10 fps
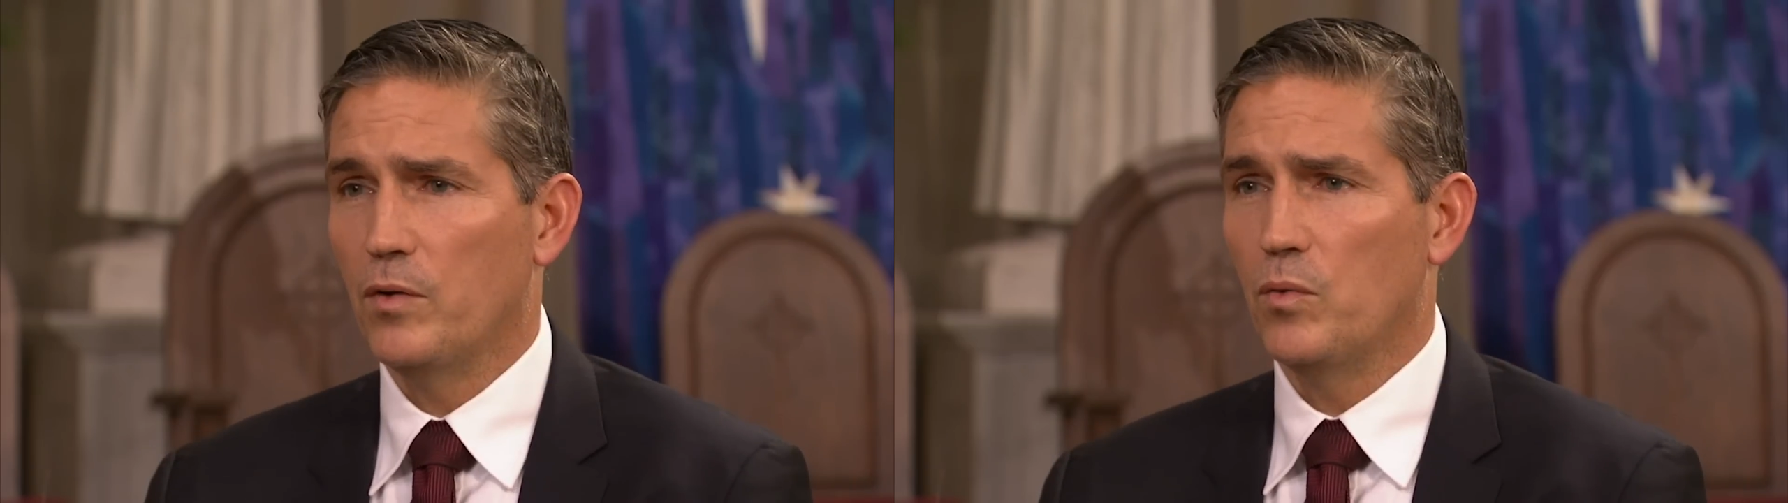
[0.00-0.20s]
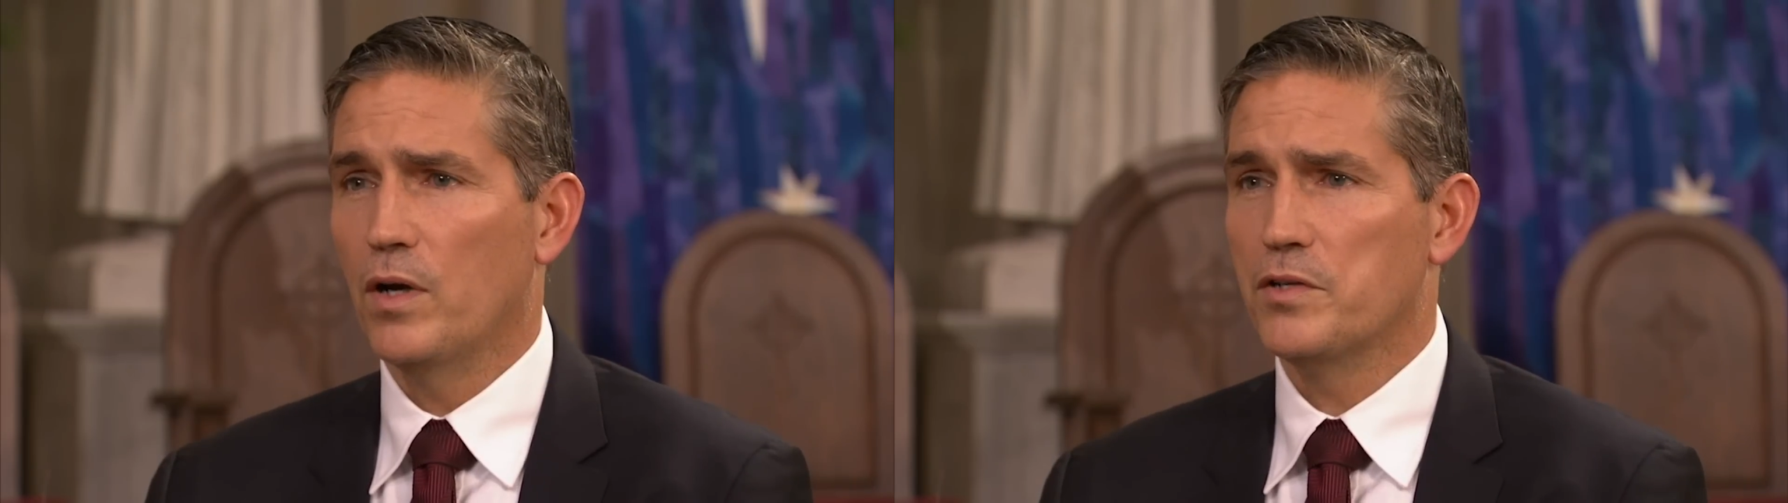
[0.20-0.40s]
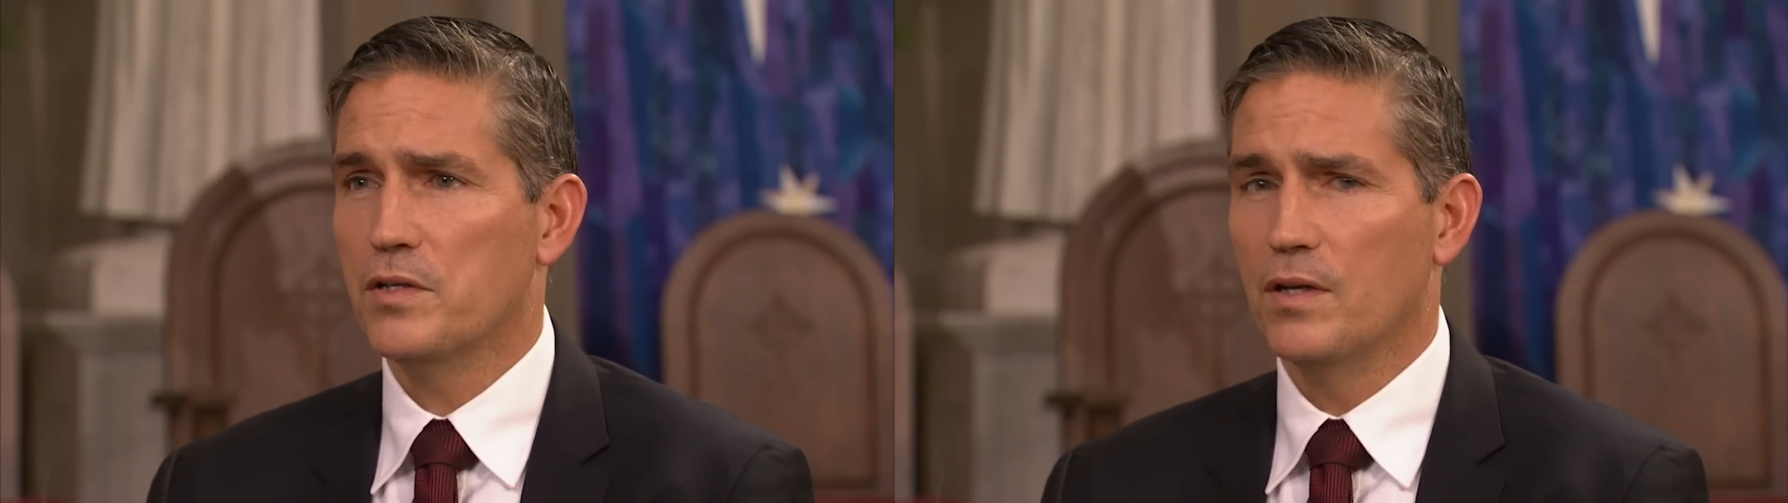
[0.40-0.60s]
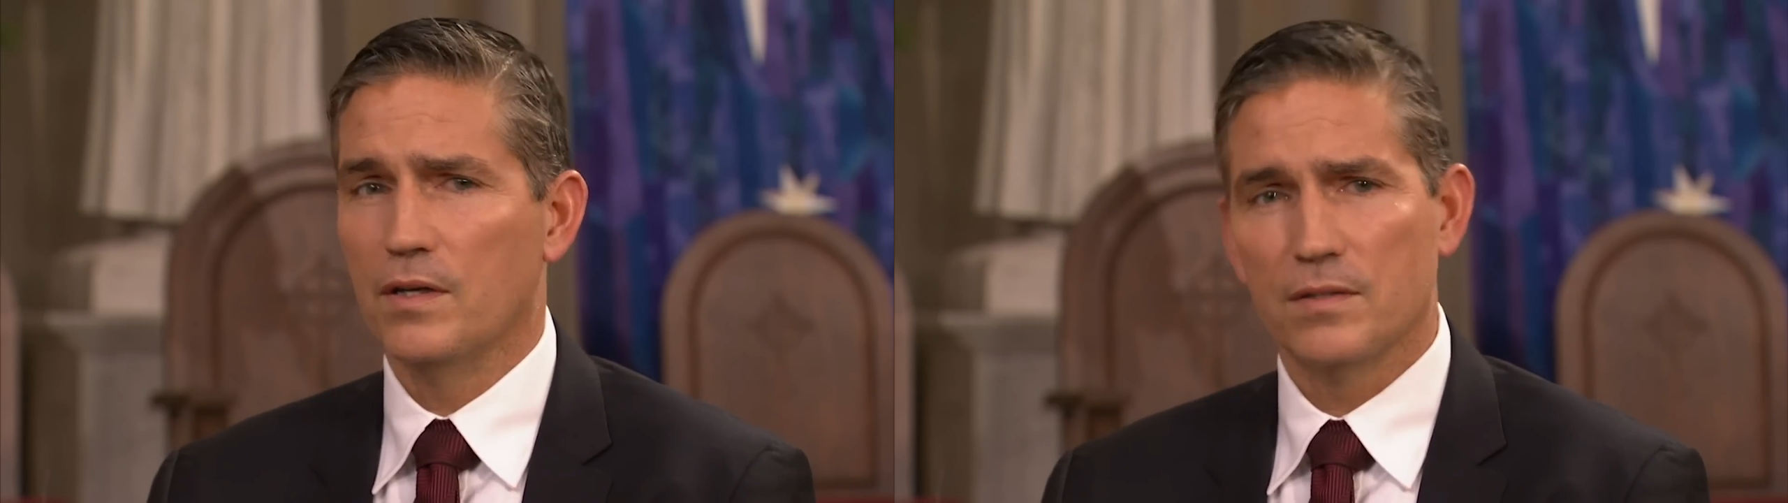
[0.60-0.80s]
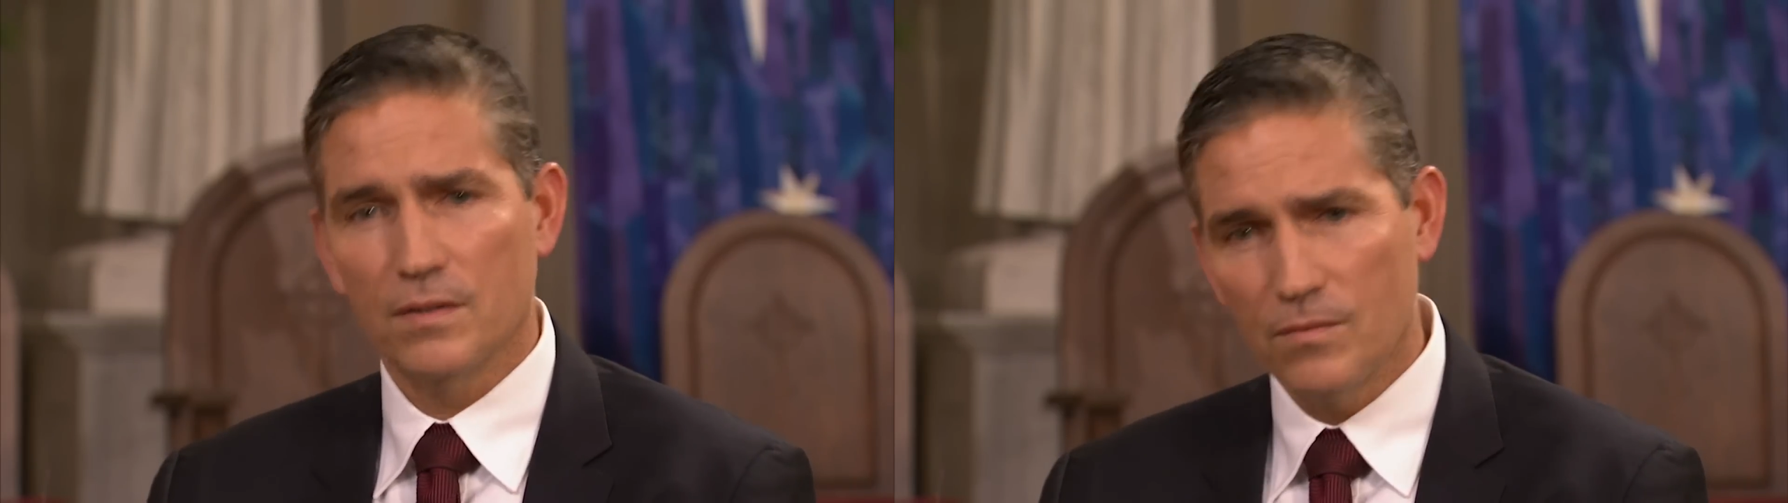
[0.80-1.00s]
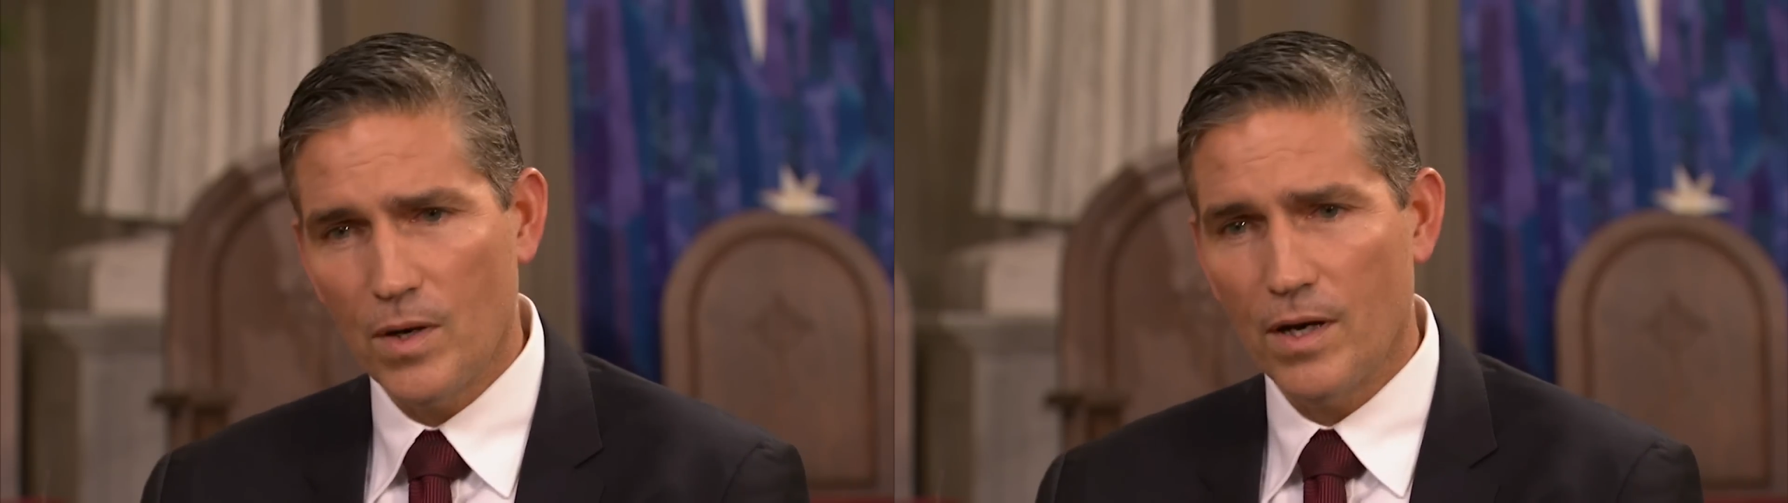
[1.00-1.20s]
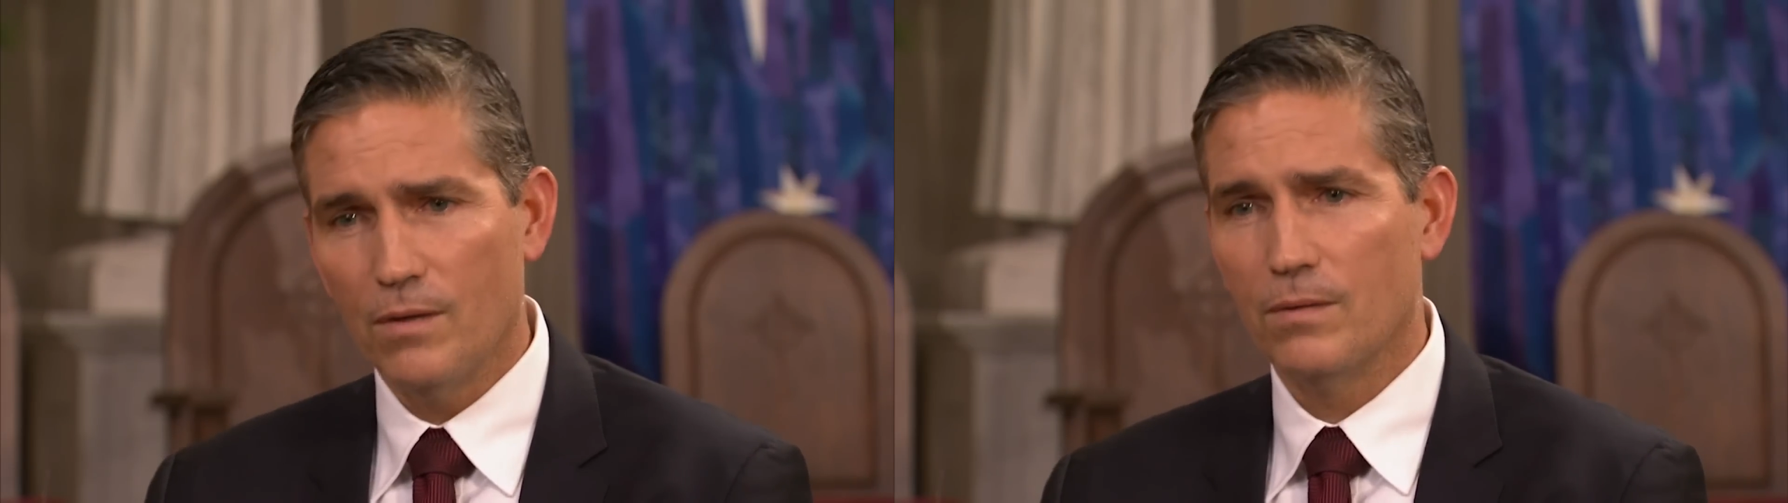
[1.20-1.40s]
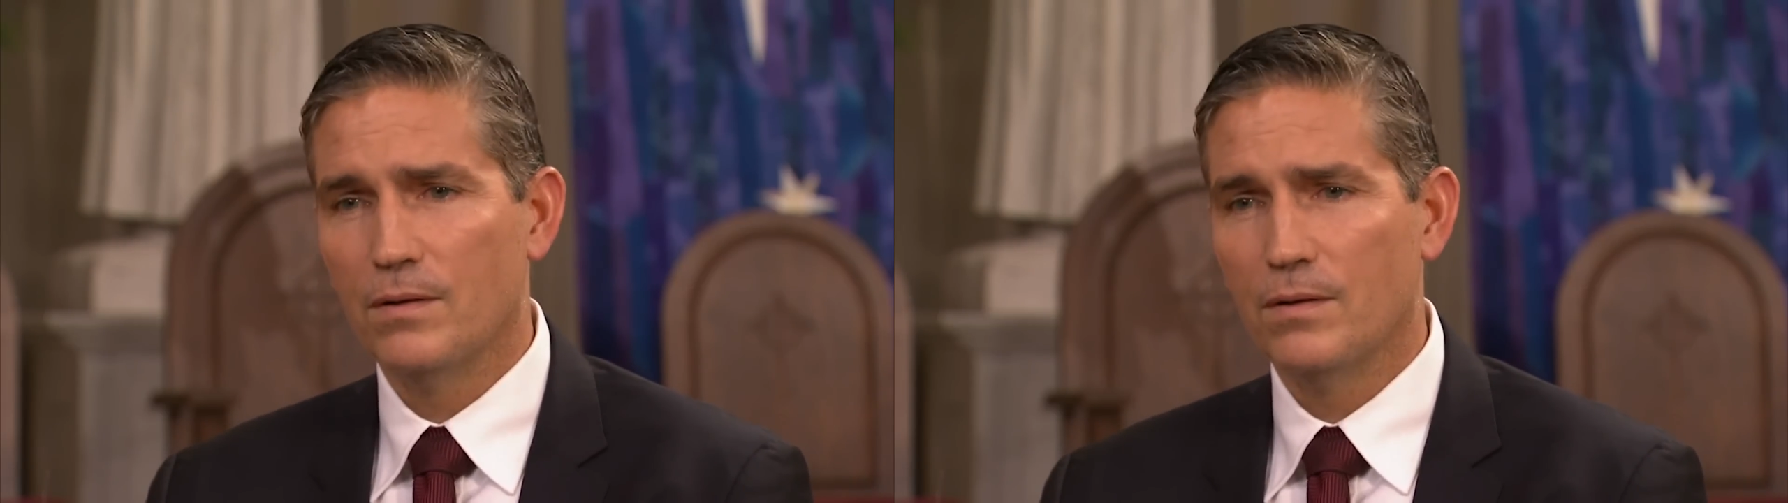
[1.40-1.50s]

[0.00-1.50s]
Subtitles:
watched it, I said, wow,